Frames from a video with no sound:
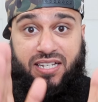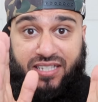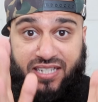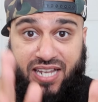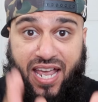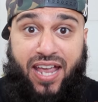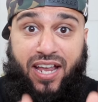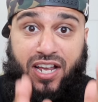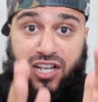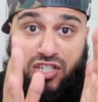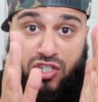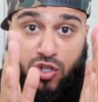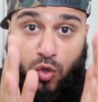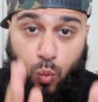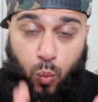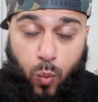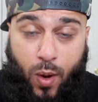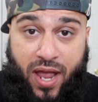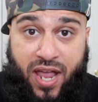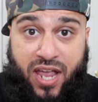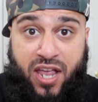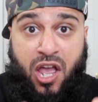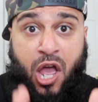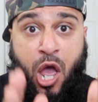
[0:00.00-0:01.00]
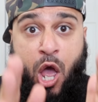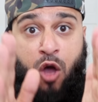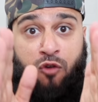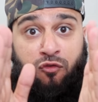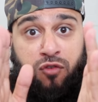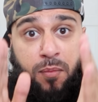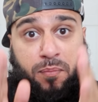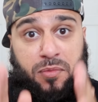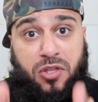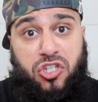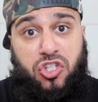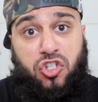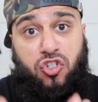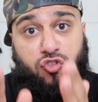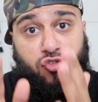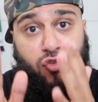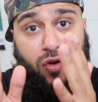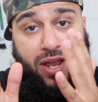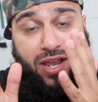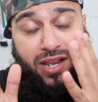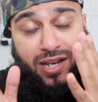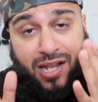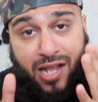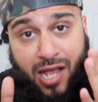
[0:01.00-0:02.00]
take us away from the
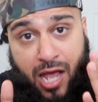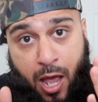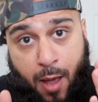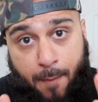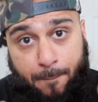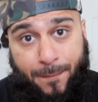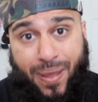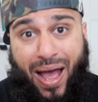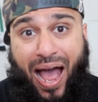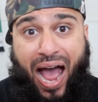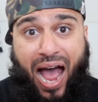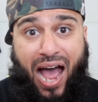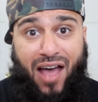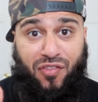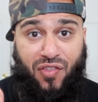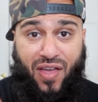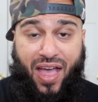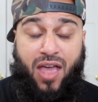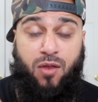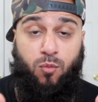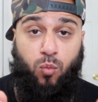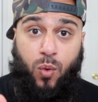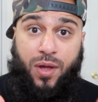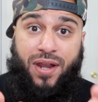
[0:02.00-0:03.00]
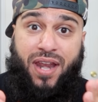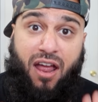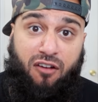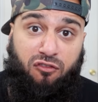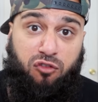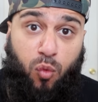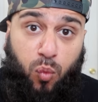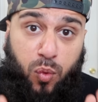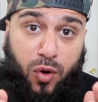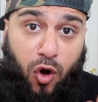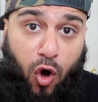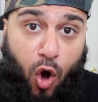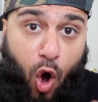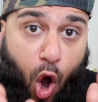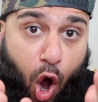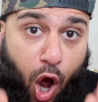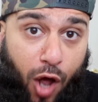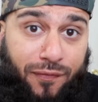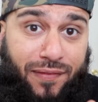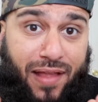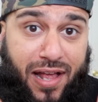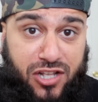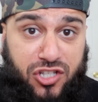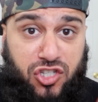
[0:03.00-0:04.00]
straight path. And whenever we're
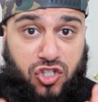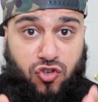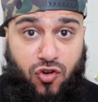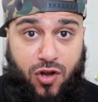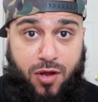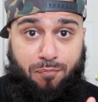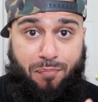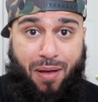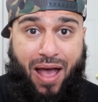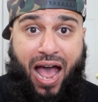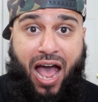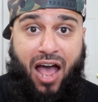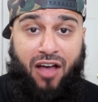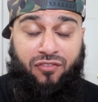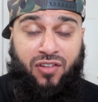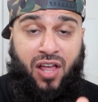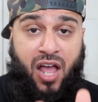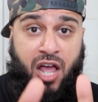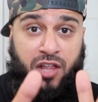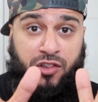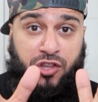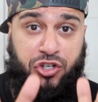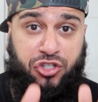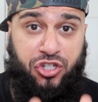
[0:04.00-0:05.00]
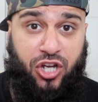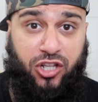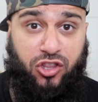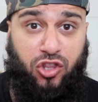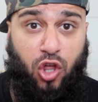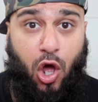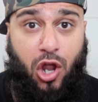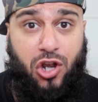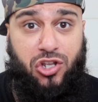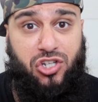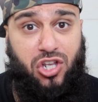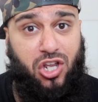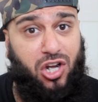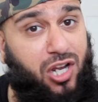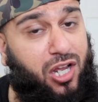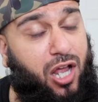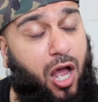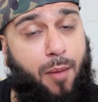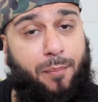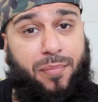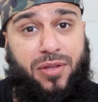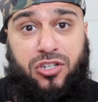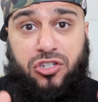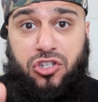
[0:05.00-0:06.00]
on that straight path, the shaitan is going to
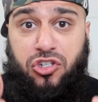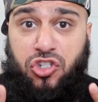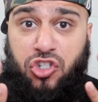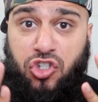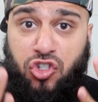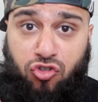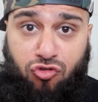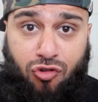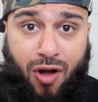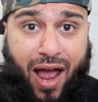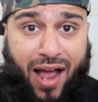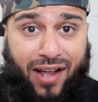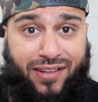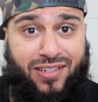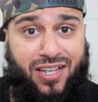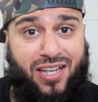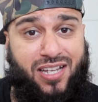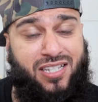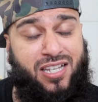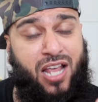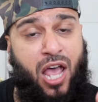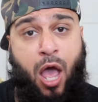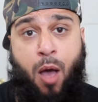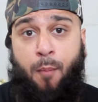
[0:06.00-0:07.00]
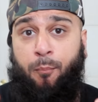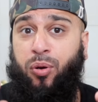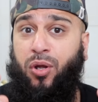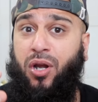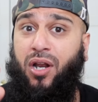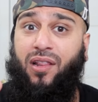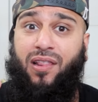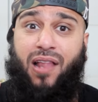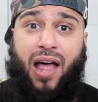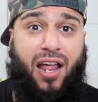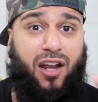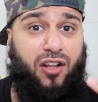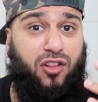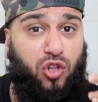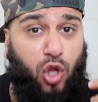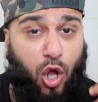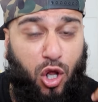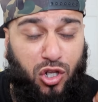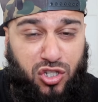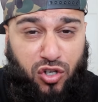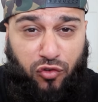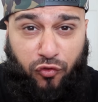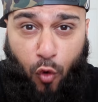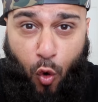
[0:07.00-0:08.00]
come and distract us, put a lot of
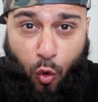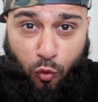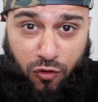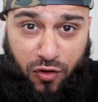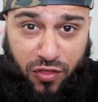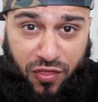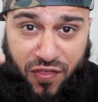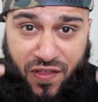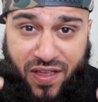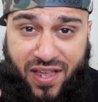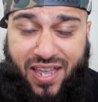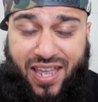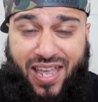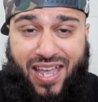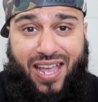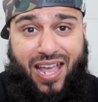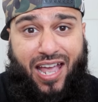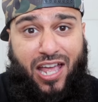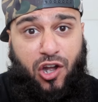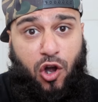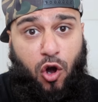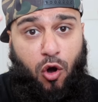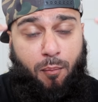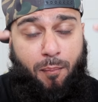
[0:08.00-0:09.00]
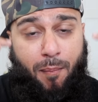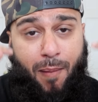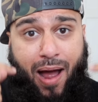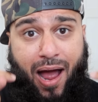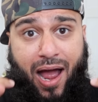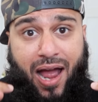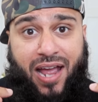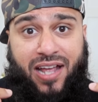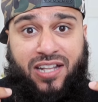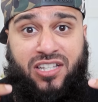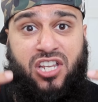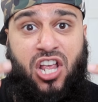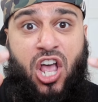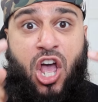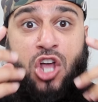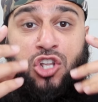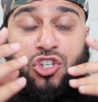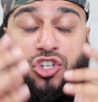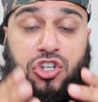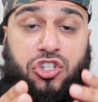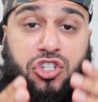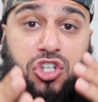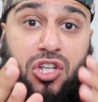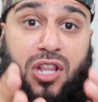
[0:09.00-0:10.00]
thoughts of overthinking in our minds,
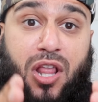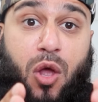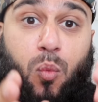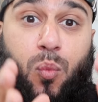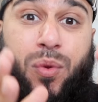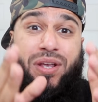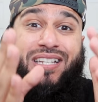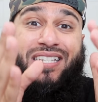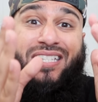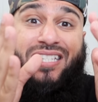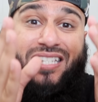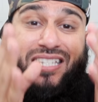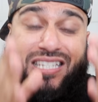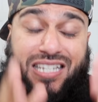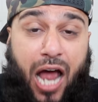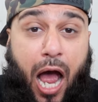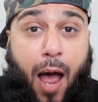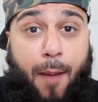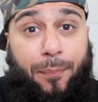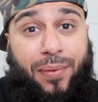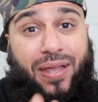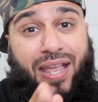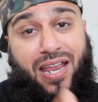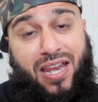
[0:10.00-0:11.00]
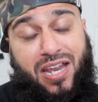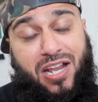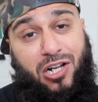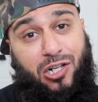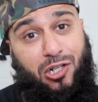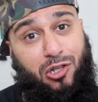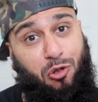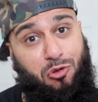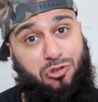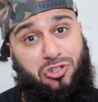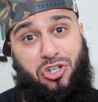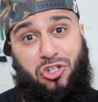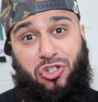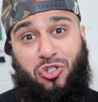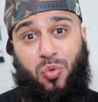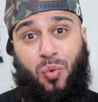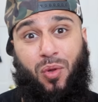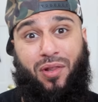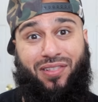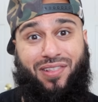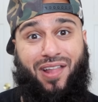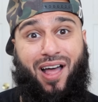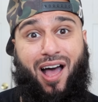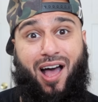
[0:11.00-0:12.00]
just so that we stop getting closer to
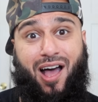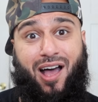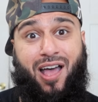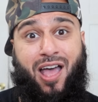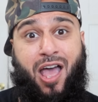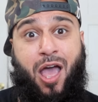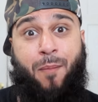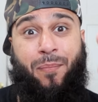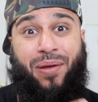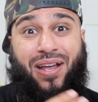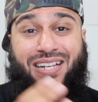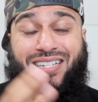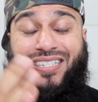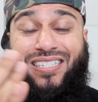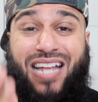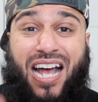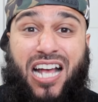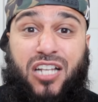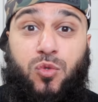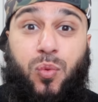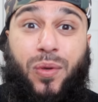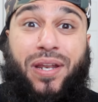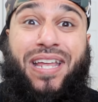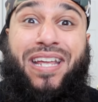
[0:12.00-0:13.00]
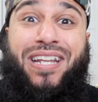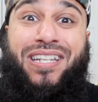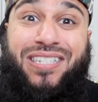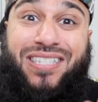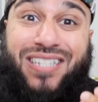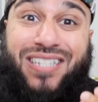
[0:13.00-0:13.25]
Allah, because that's what he